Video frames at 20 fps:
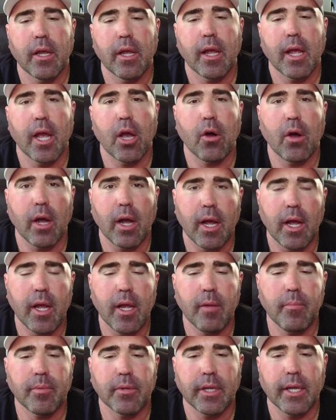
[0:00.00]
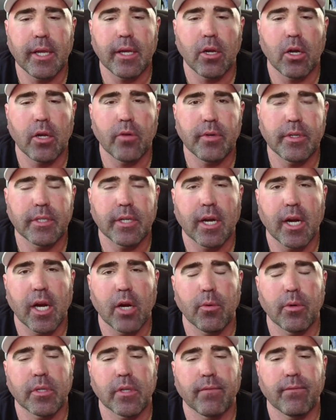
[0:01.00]
how I plan on
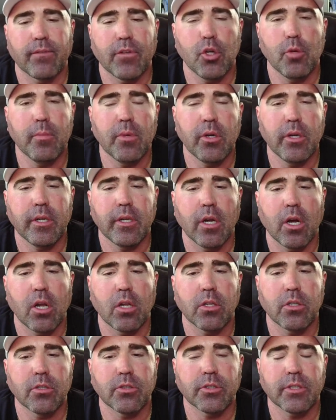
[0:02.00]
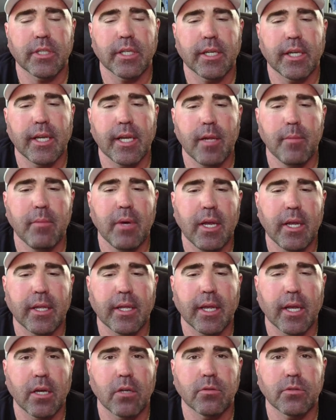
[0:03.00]
retiring with a few million dollars in my
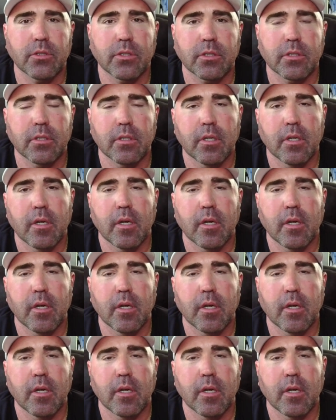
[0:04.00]
accounts